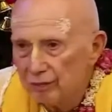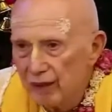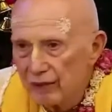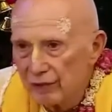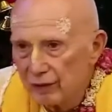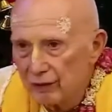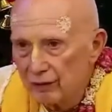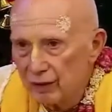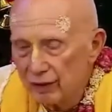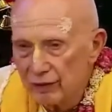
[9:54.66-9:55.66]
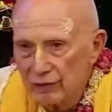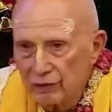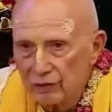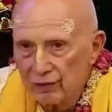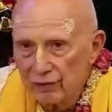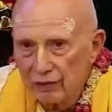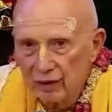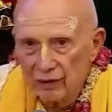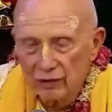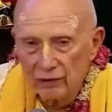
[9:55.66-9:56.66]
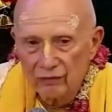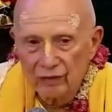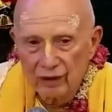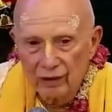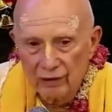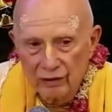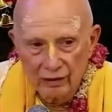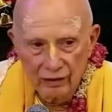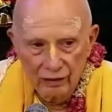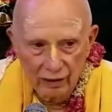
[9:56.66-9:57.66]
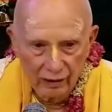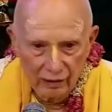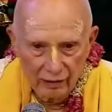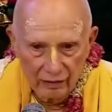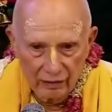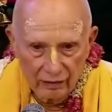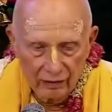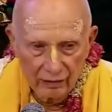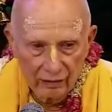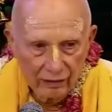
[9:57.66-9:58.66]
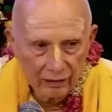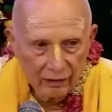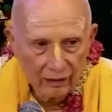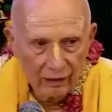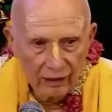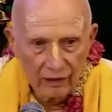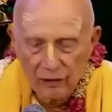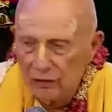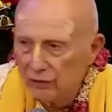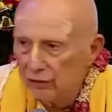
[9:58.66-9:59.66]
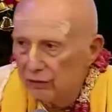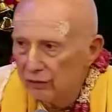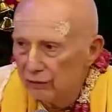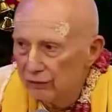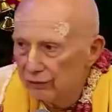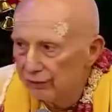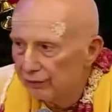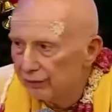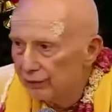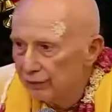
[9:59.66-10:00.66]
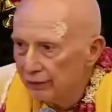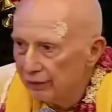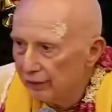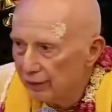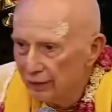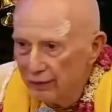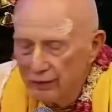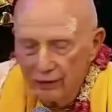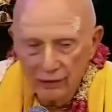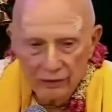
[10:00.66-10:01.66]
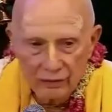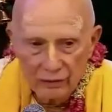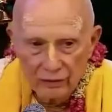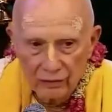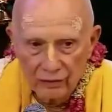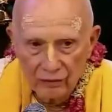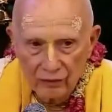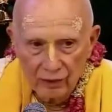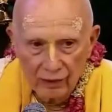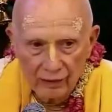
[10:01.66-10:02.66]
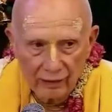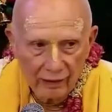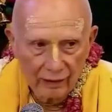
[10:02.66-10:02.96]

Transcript: basic religious scriptures, that is called vidhis and nishedas, things you should do and things you should avoid. You